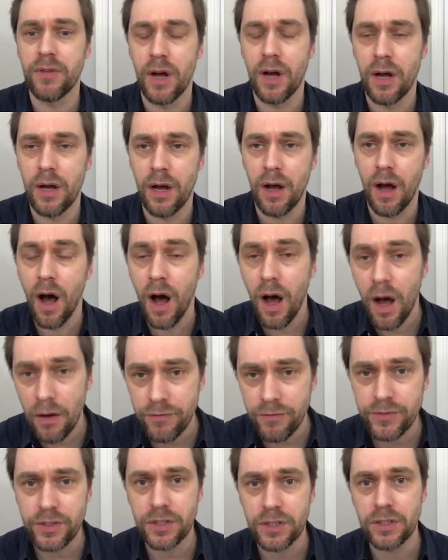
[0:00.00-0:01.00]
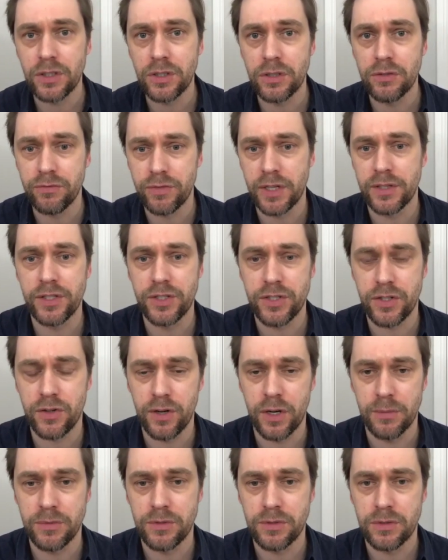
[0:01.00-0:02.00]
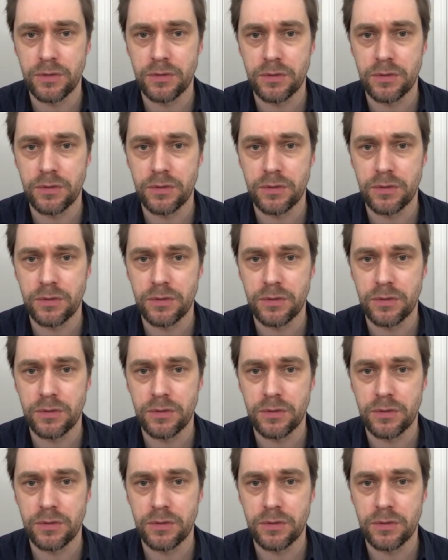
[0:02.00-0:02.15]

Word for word: after you've read the script.